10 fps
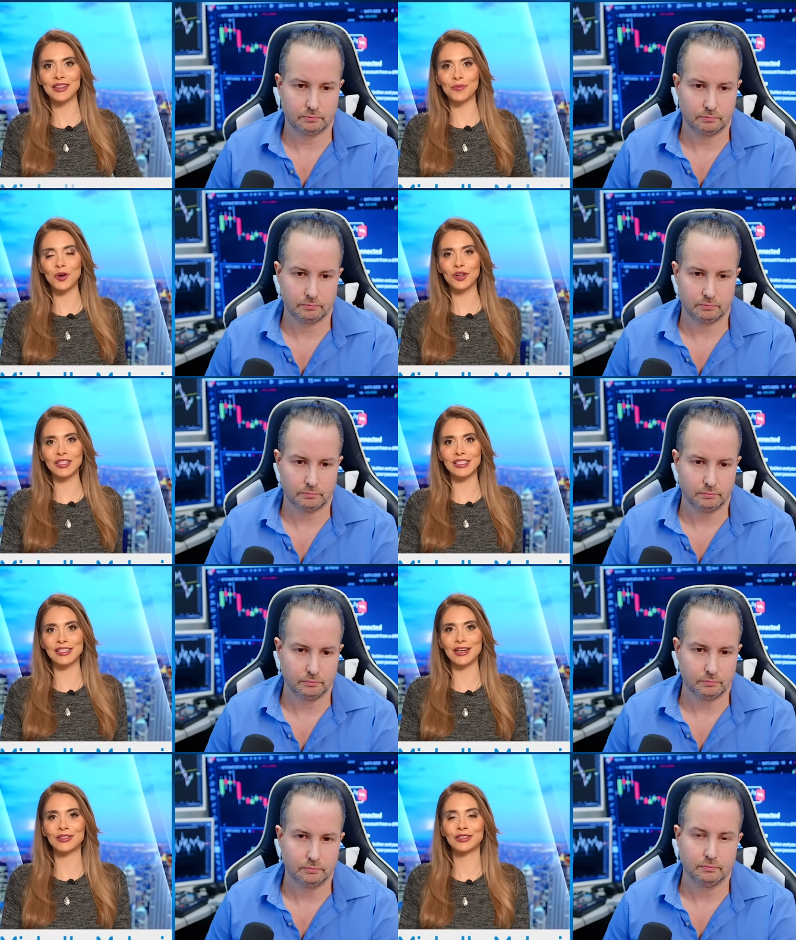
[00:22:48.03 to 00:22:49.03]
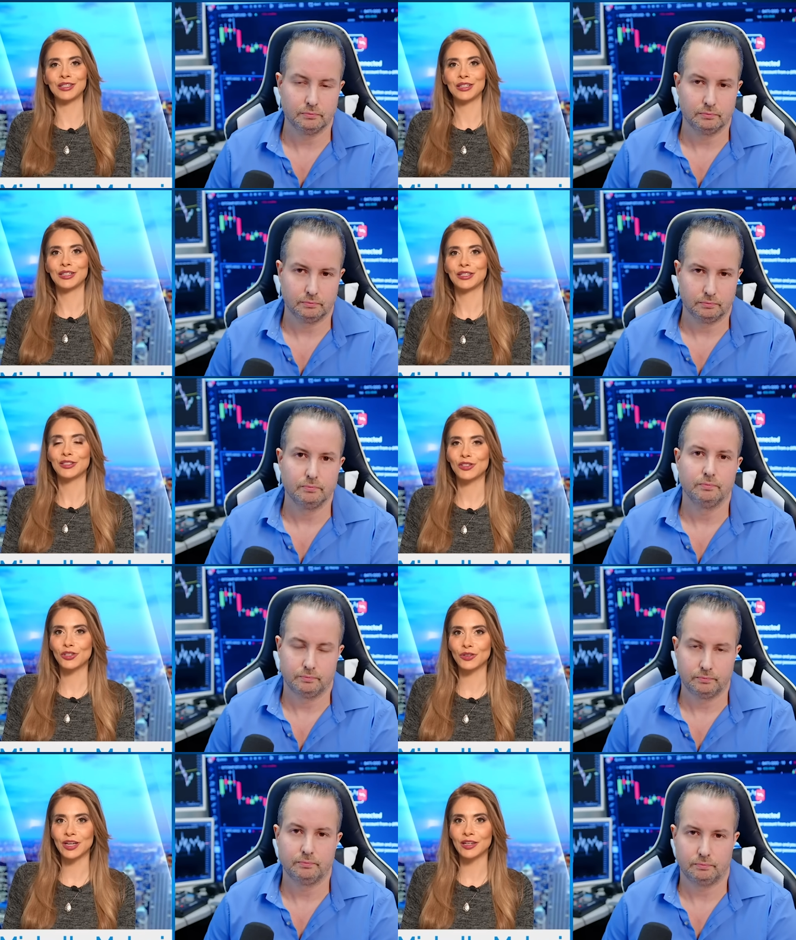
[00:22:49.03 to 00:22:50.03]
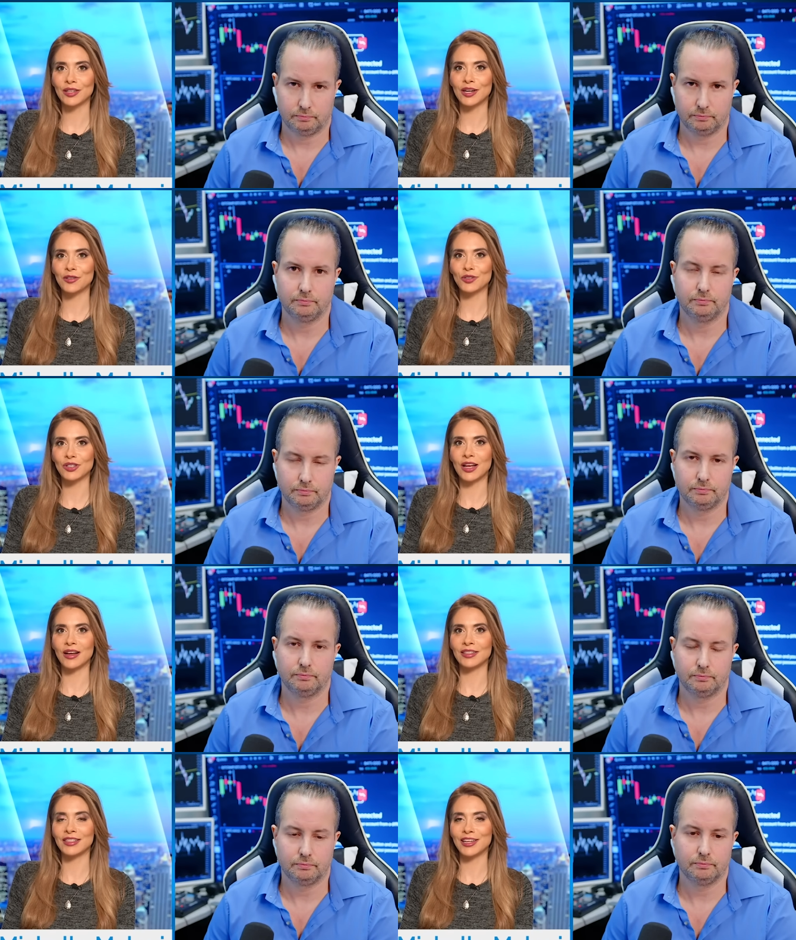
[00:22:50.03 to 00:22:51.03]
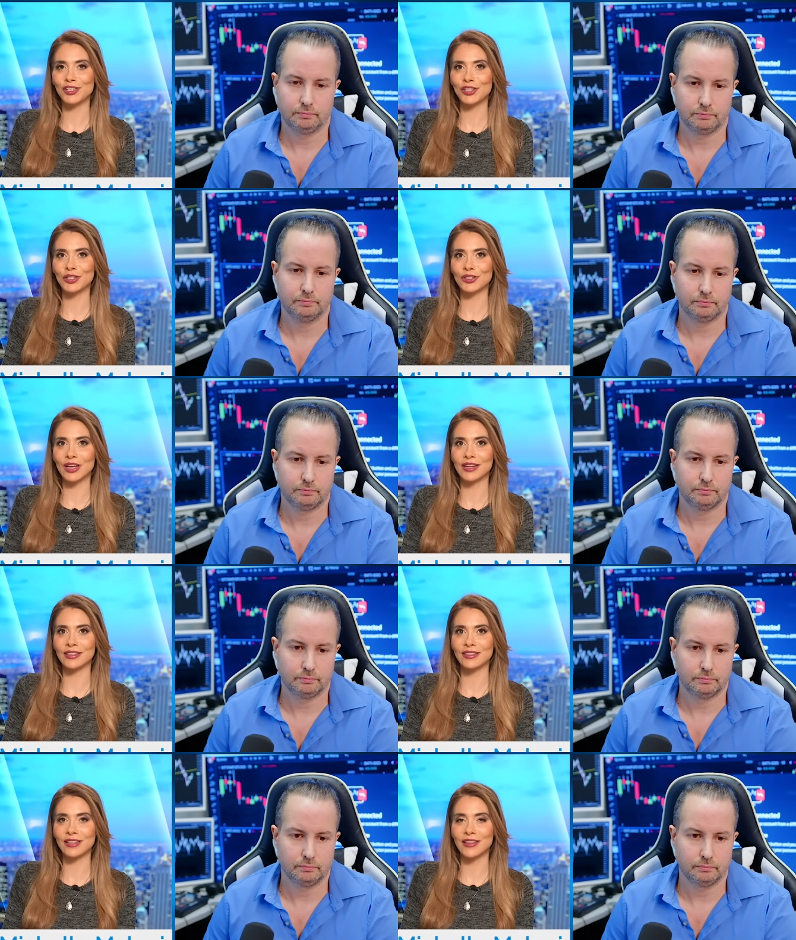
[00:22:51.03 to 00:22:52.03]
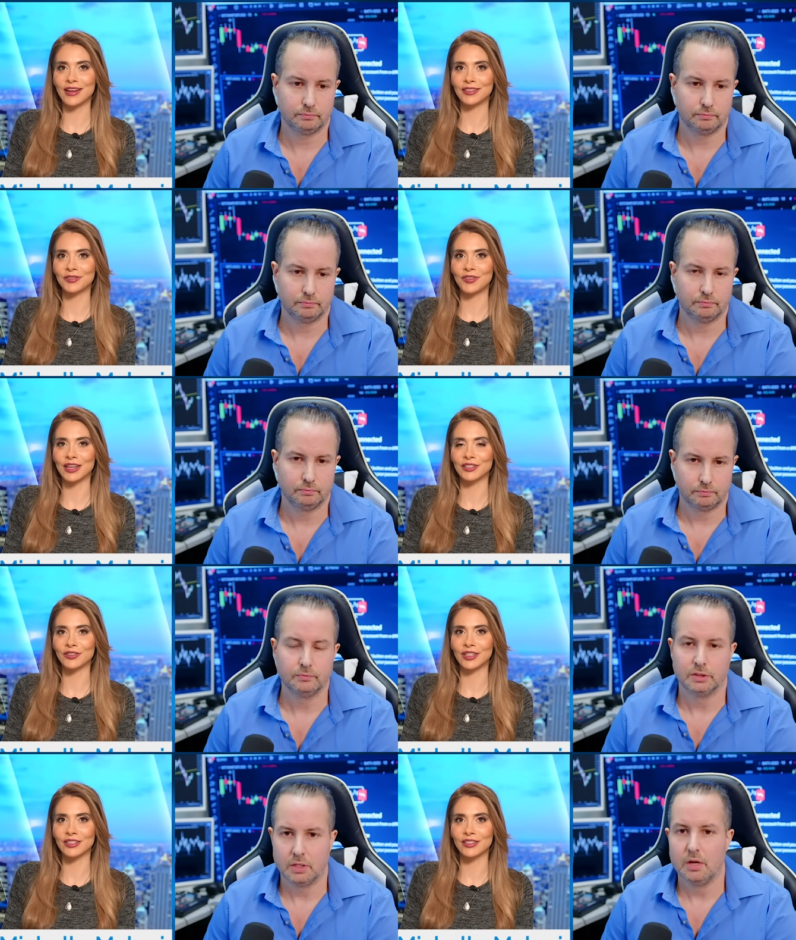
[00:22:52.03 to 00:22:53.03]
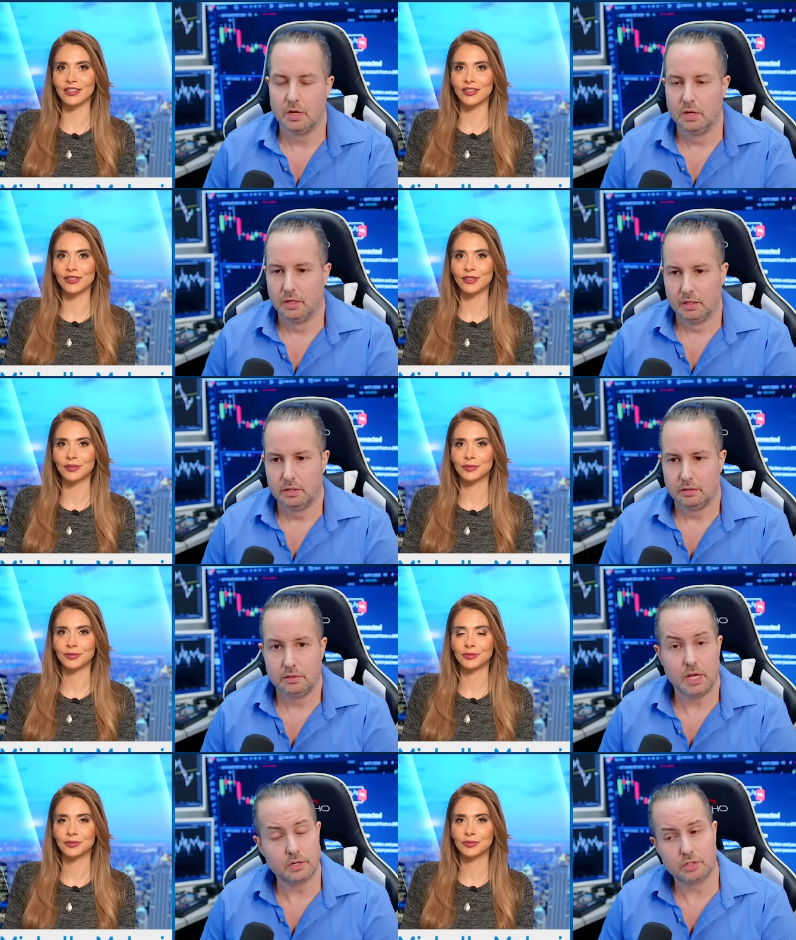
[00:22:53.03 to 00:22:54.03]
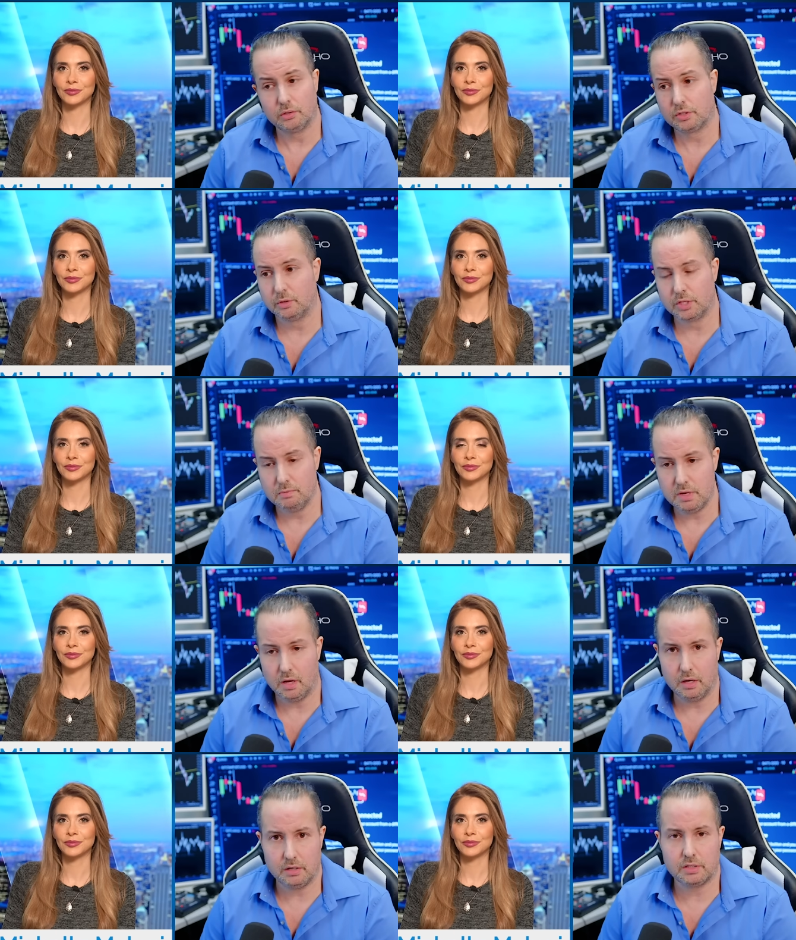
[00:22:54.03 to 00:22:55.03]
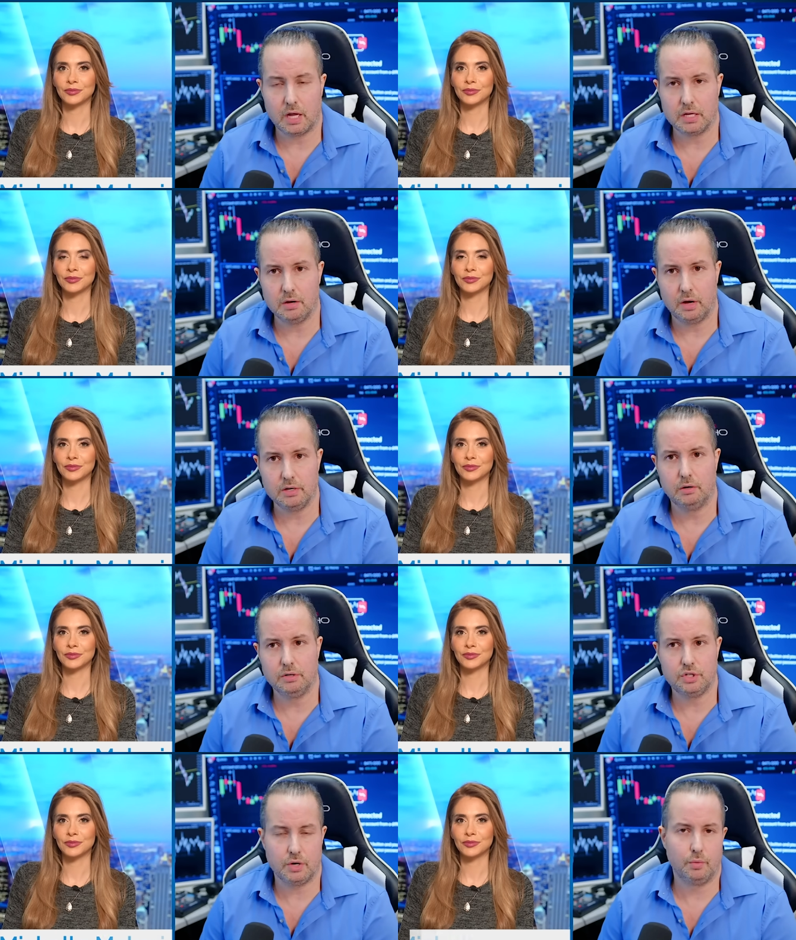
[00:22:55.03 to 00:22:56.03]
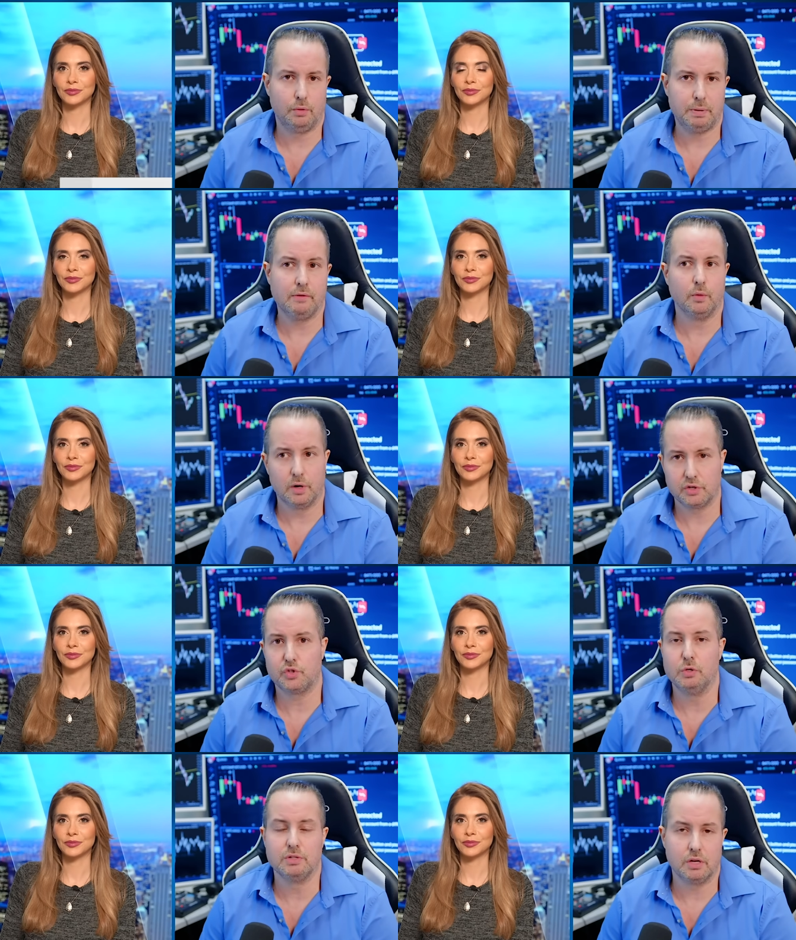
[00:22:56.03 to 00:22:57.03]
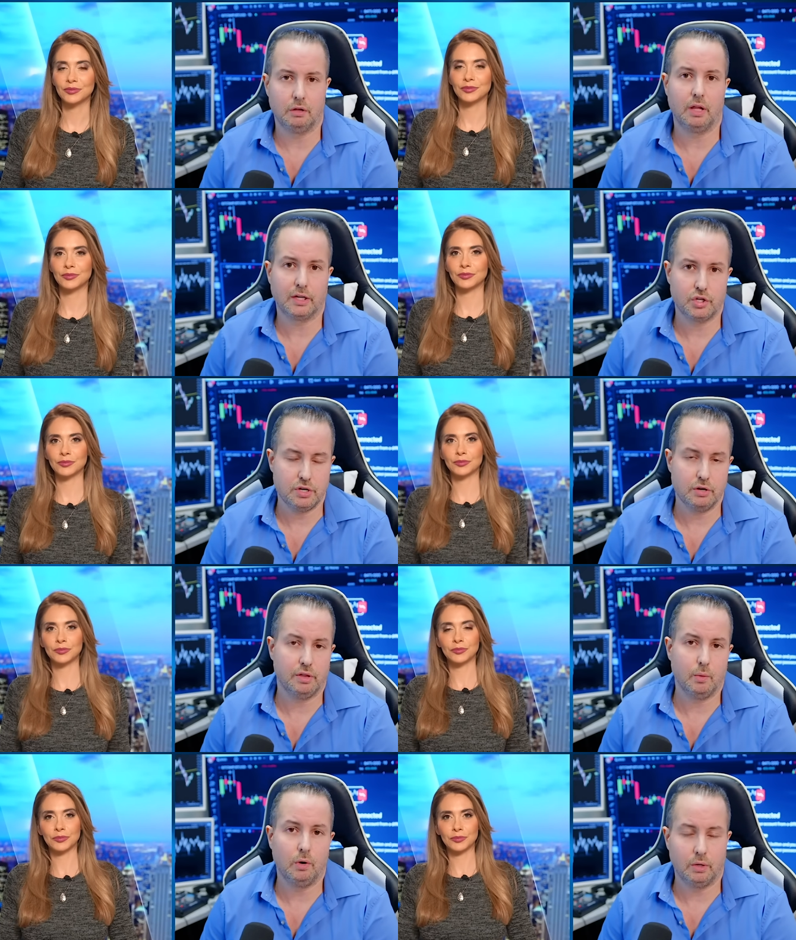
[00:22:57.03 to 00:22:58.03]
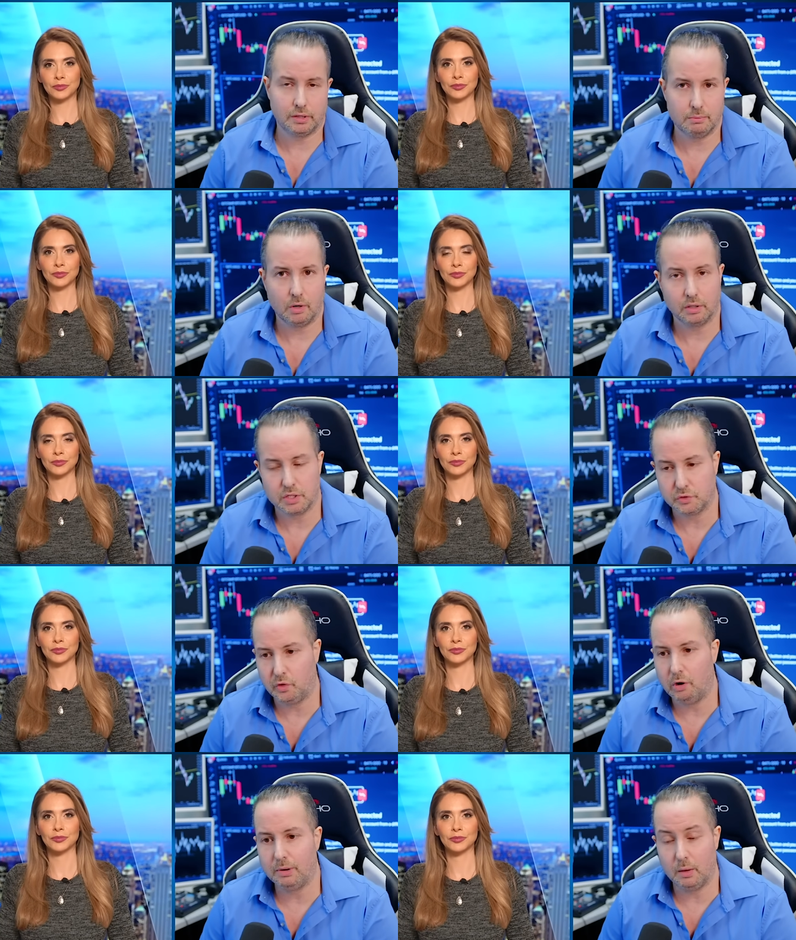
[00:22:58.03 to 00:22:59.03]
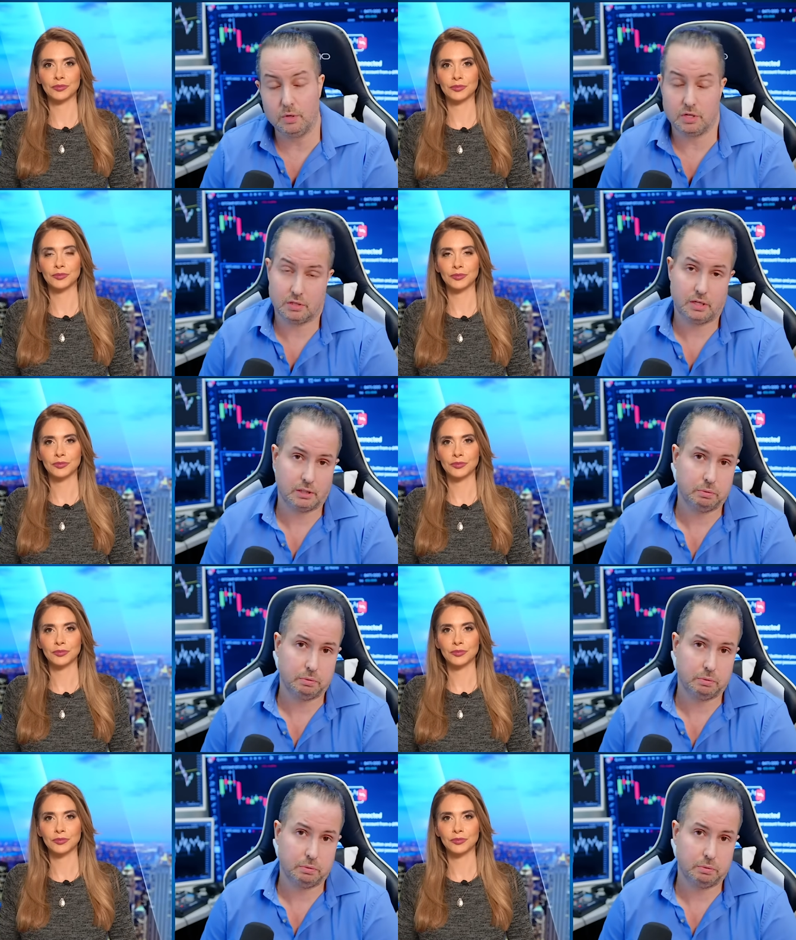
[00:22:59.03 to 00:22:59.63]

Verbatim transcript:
Speaker 1: and the market's down during an election year. So how do you see that factoring into this?
Speaker 2: Yeah, so to be honest, you know, I know in general, everyone assumes an election year, they won't let the markets fall. But I would just like to